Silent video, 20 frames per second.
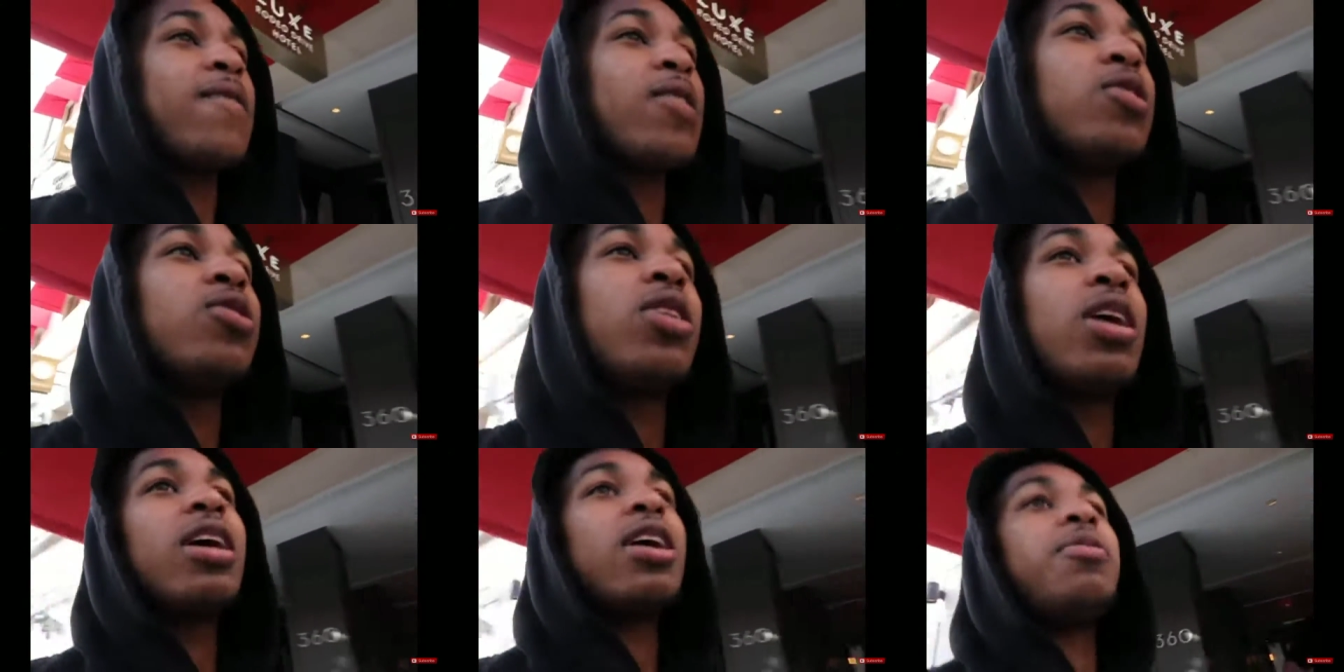
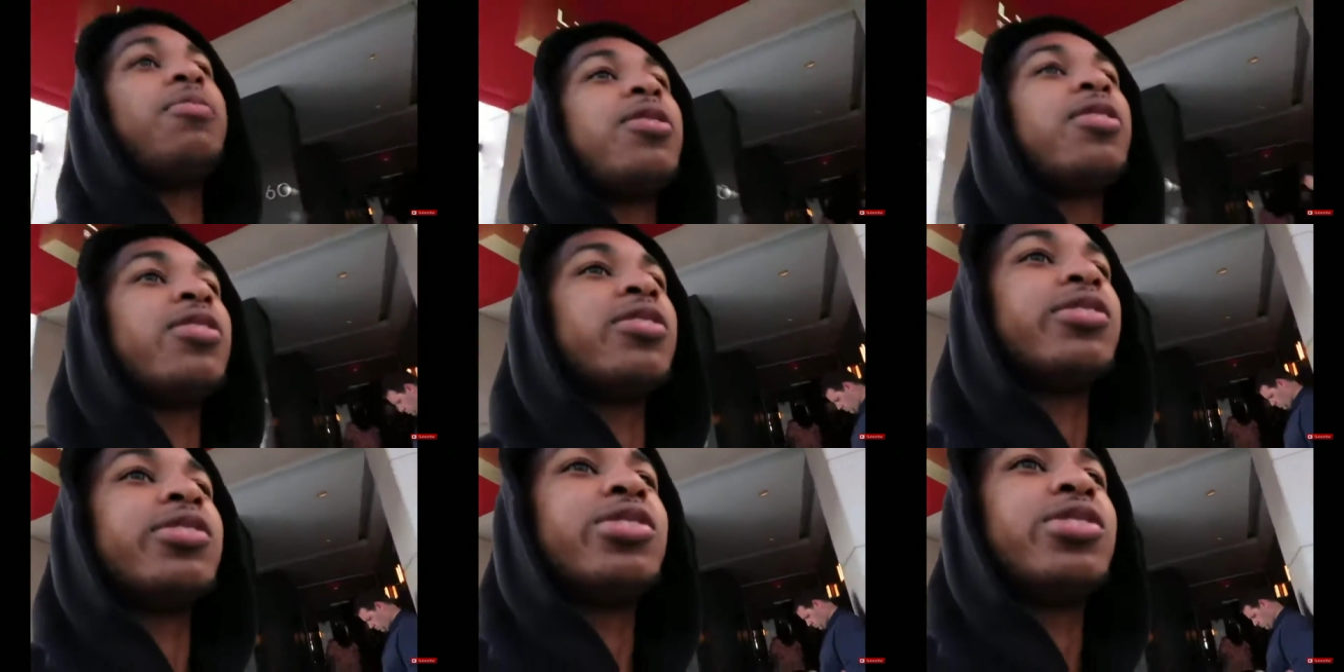you know, I come
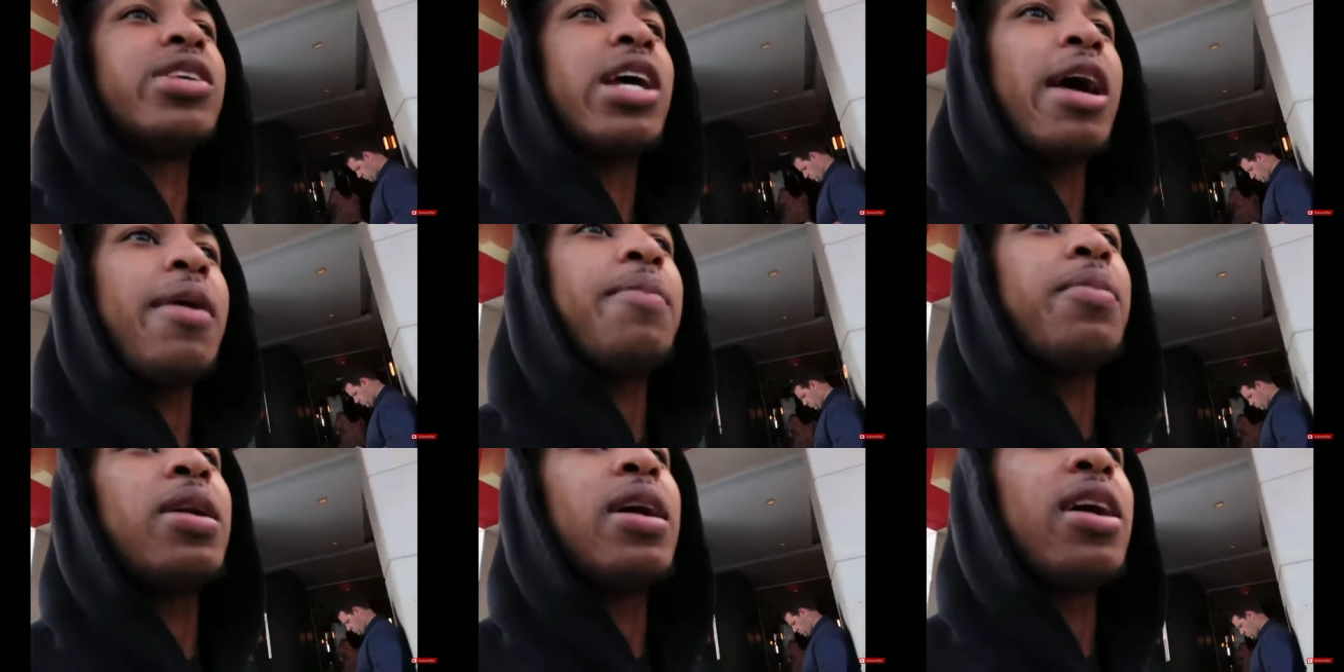out here to
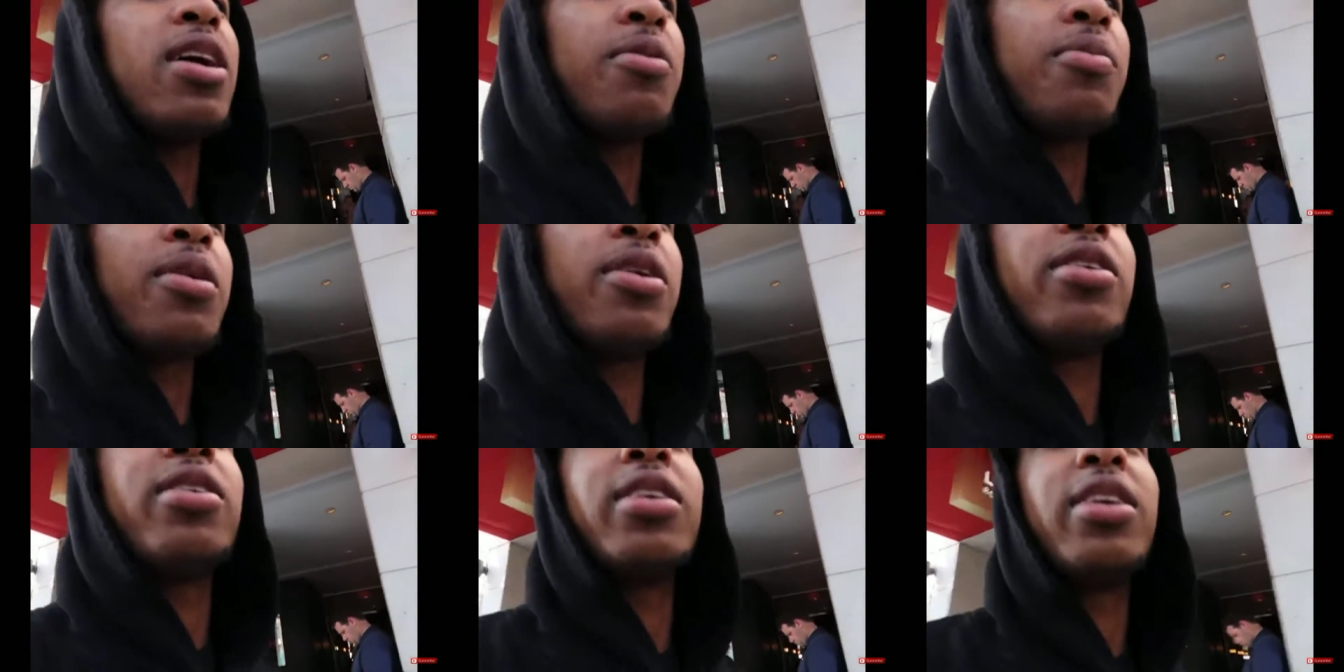shop, but I
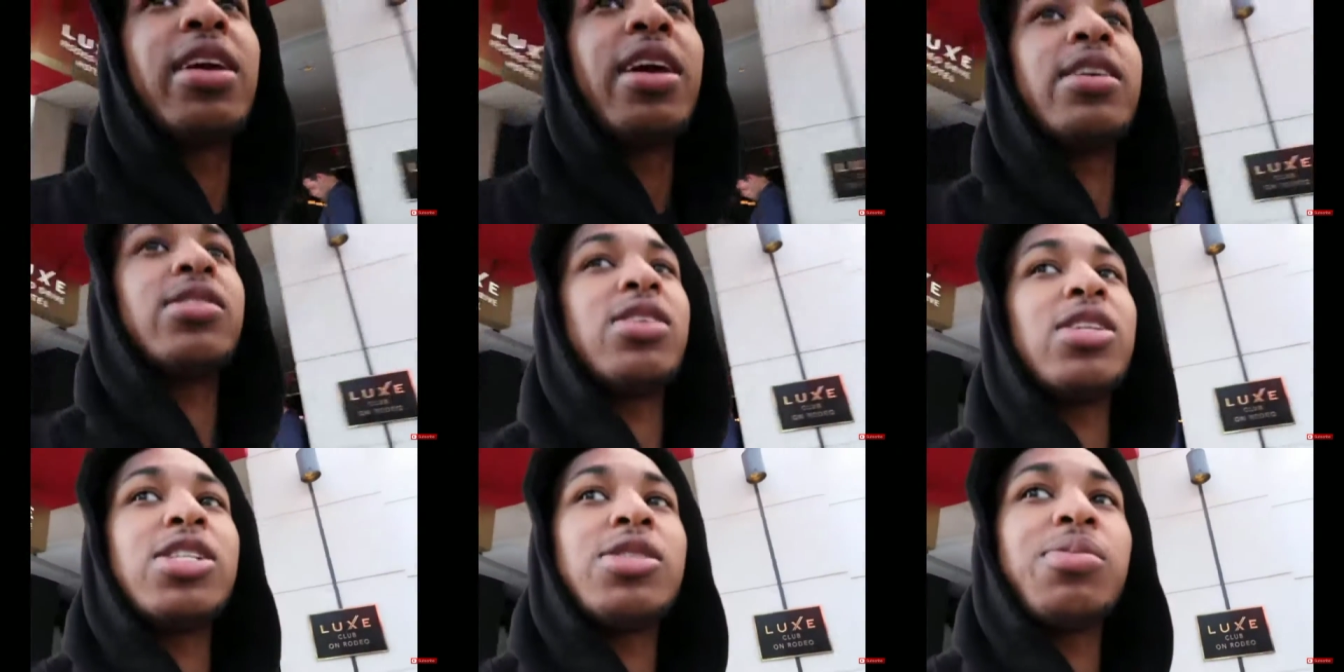come out here to
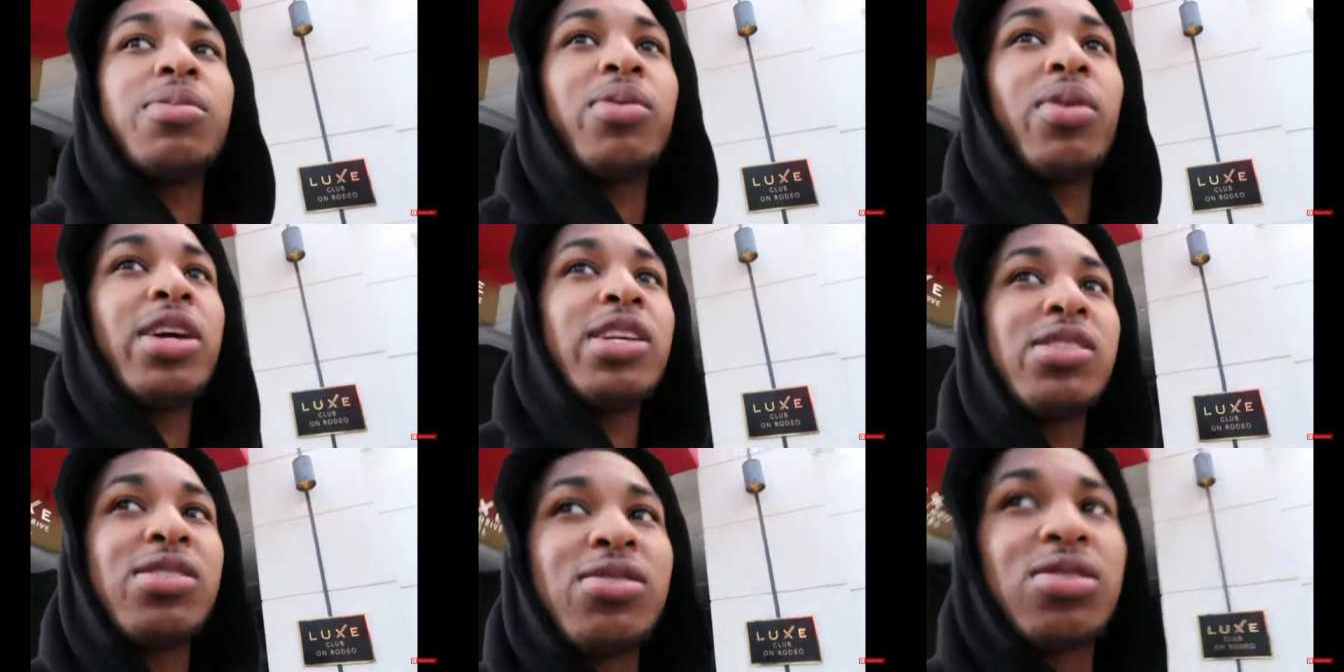catch
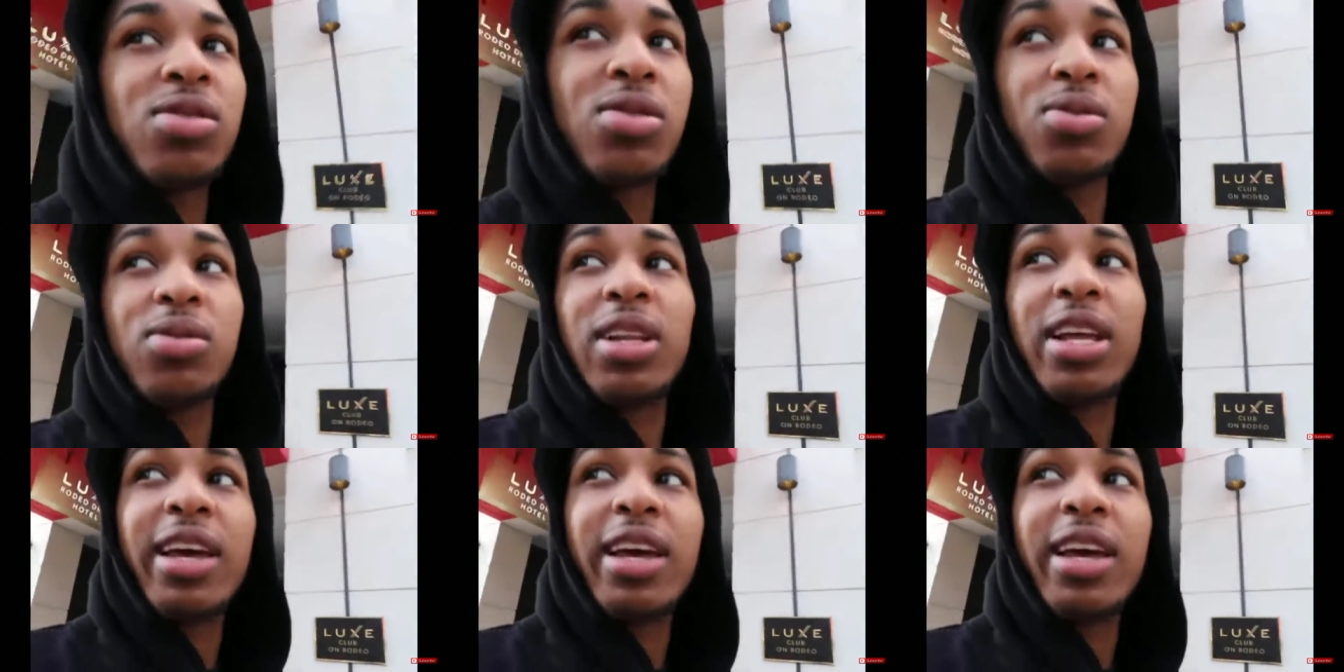inspiration too.